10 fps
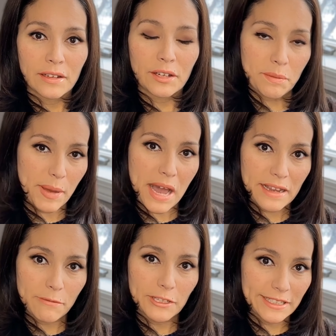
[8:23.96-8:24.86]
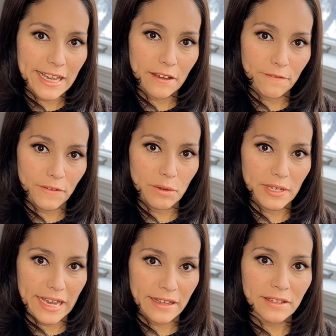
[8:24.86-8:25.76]
Your body will take a few
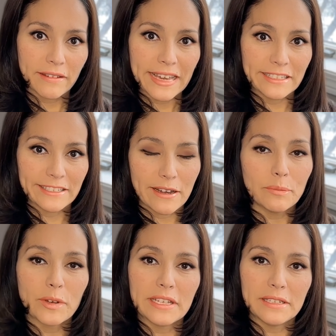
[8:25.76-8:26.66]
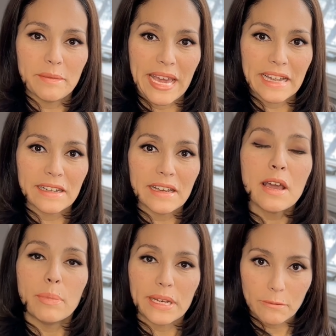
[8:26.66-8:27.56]
days to catch up with the demand,
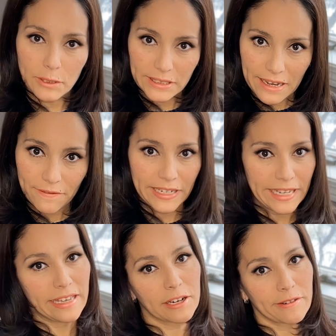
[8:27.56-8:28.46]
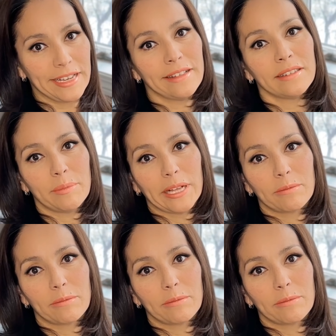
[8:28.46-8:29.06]
but it will definitely increase the milk